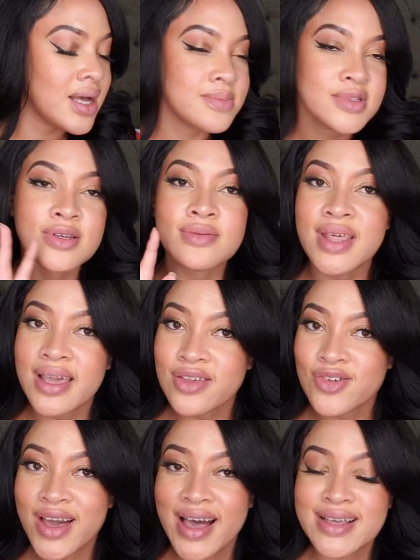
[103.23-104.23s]
So thank
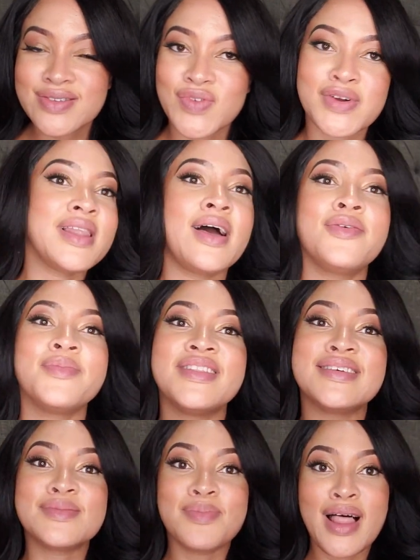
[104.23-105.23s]
you guys for allowing me
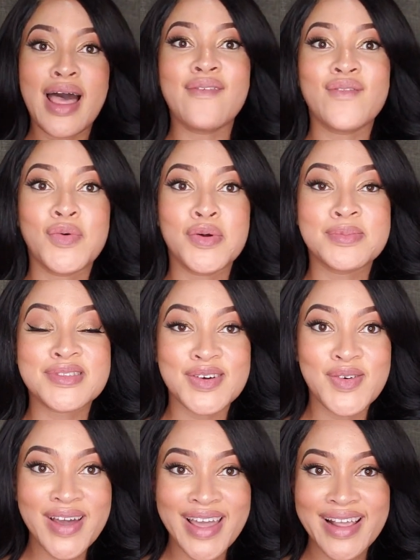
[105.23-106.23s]
this platform to
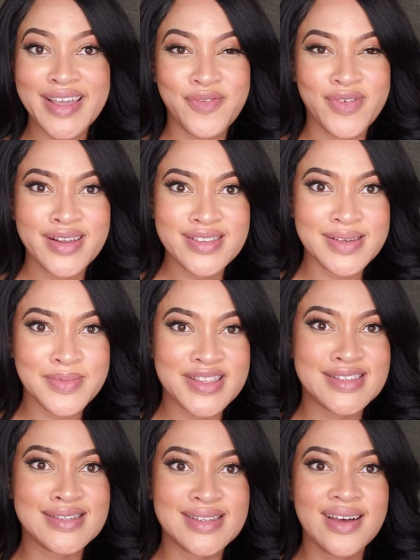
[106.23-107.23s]
go ahead and get rid of some of
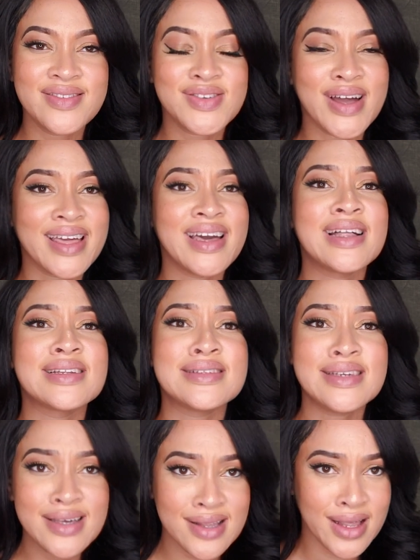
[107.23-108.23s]
this stuff so I can
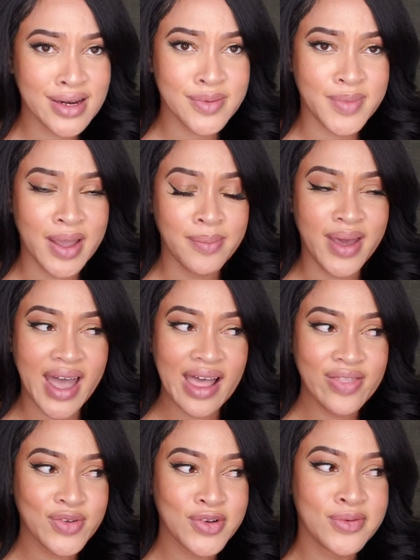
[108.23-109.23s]
declutter my
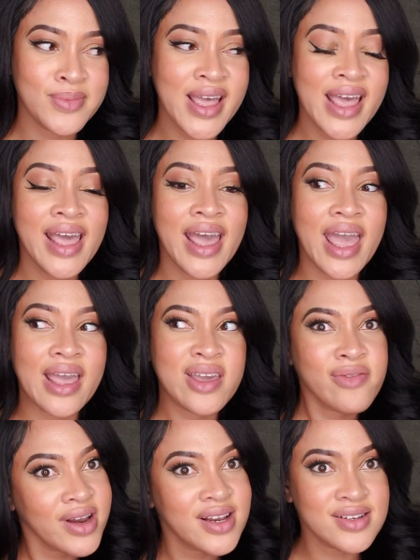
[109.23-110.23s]
bathroom and
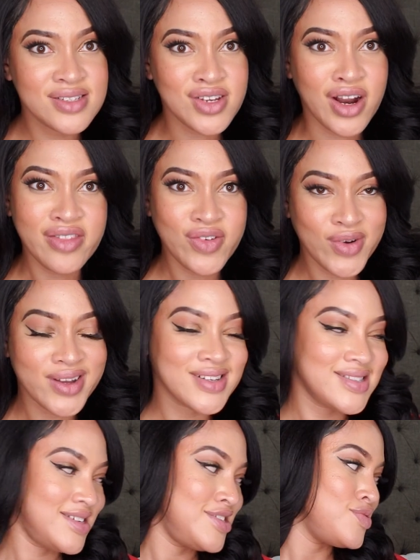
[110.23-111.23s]
get ready to start the
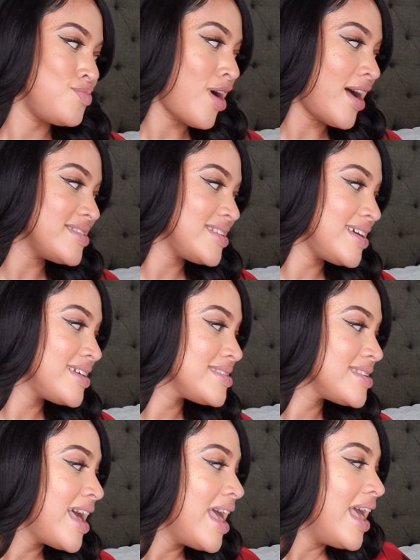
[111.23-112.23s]
organization
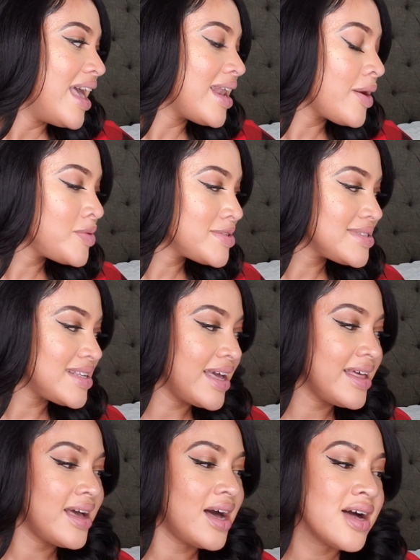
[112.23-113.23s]
process. And I will
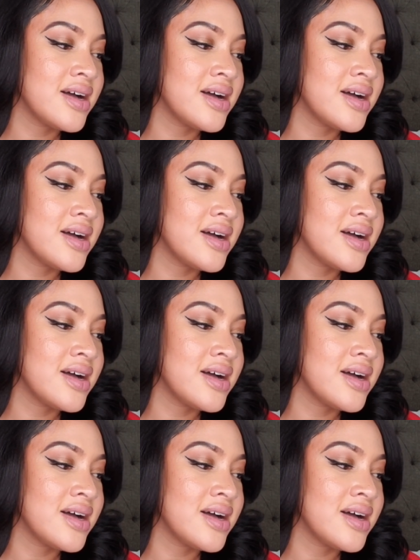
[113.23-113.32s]
say,